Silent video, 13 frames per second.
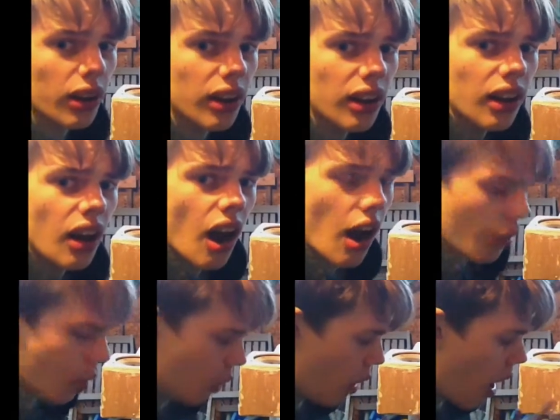it now,
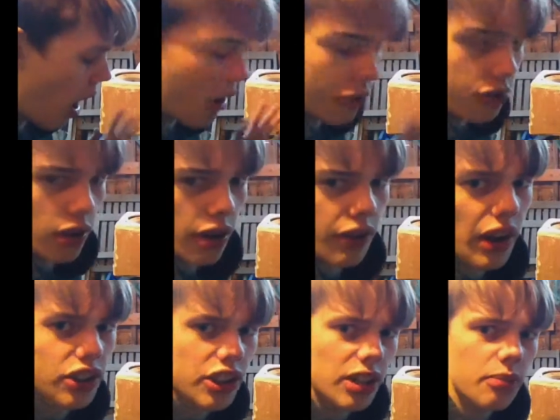or
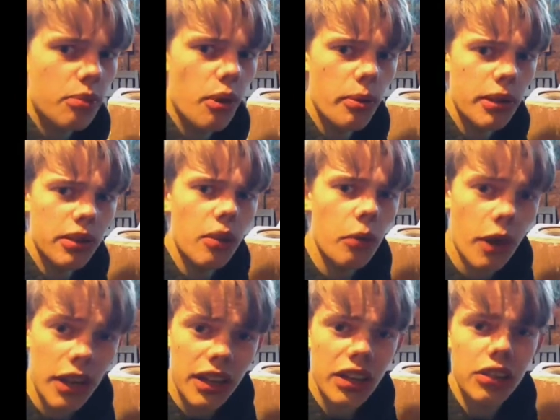after I've actually
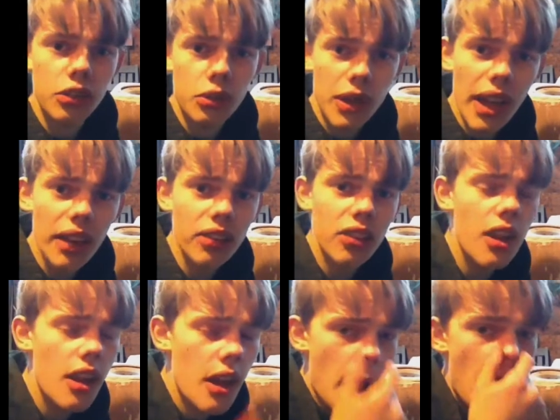probably done what I need to
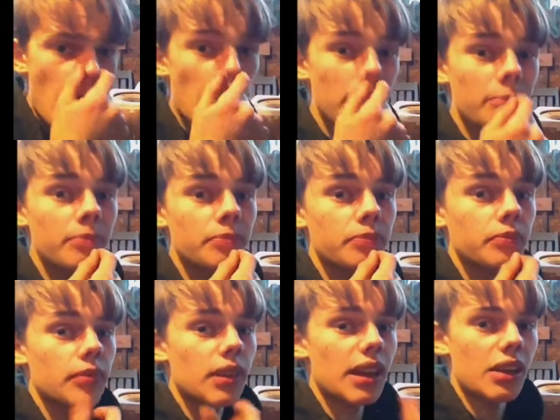do next,
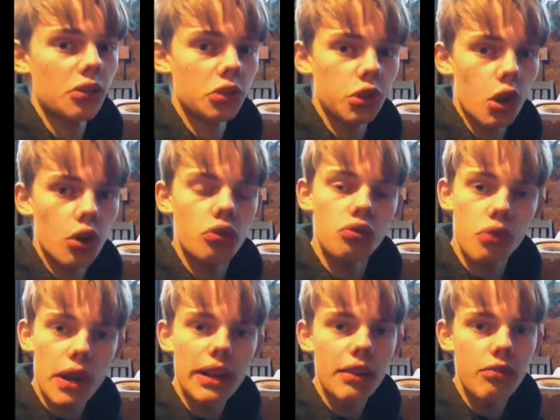
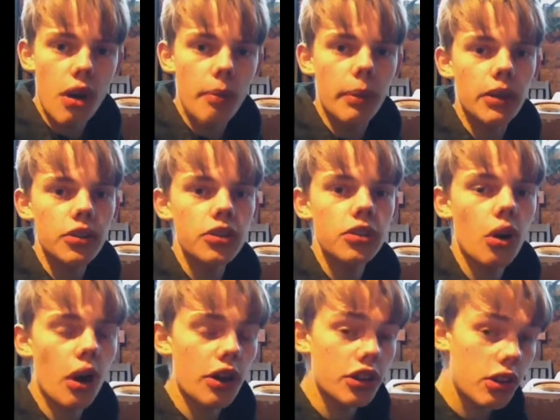it'll look really
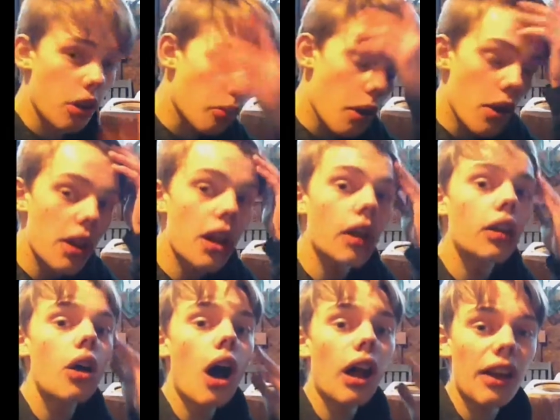rubbish. Well, actually, no,
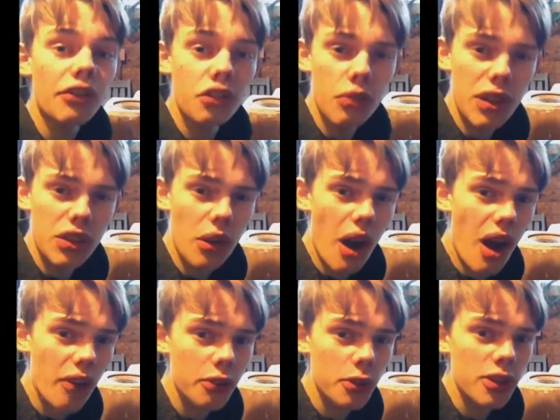it won't. I'll have
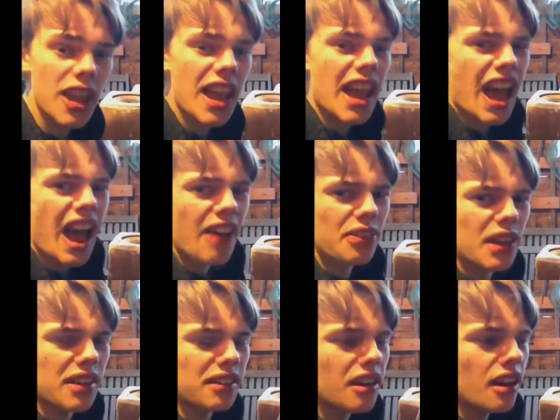to redo it afterwards,
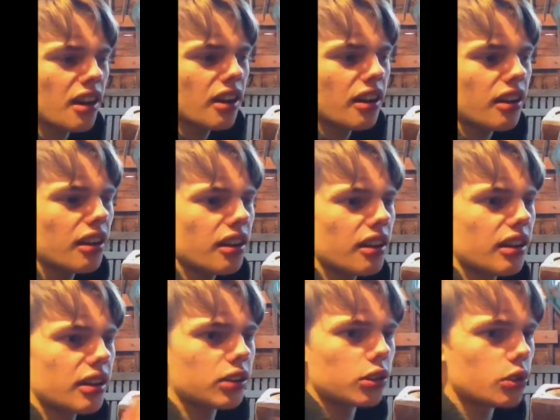and then
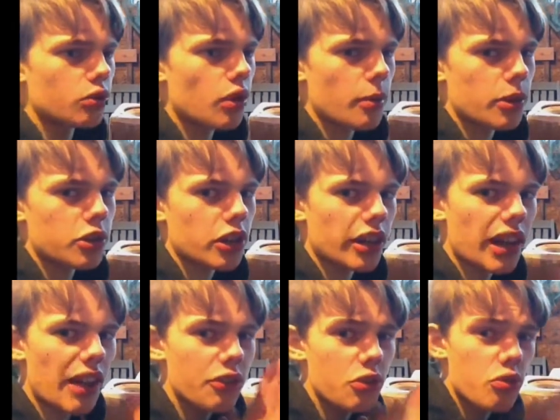it'll look
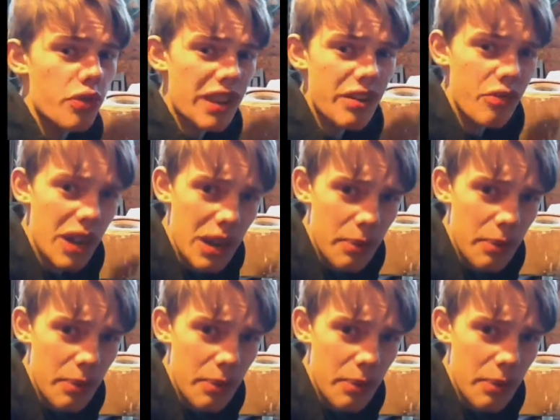rubbish, and I'll have to